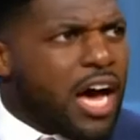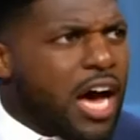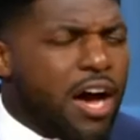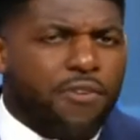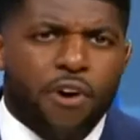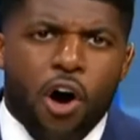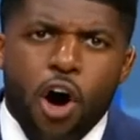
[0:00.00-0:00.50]

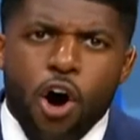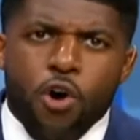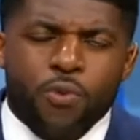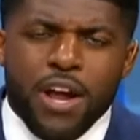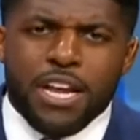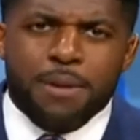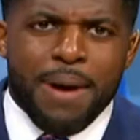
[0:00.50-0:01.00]
Of all
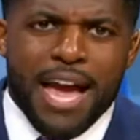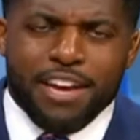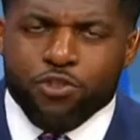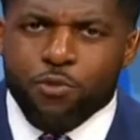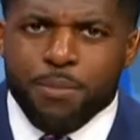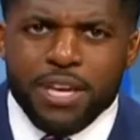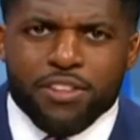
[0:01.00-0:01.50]
running
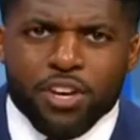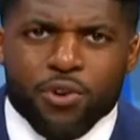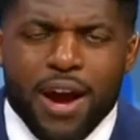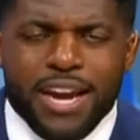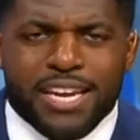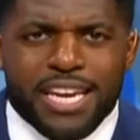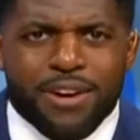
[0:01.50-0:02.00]
backs who meet the
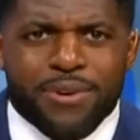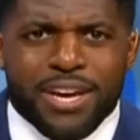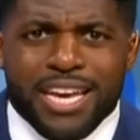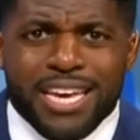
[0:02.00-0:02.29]
criteria,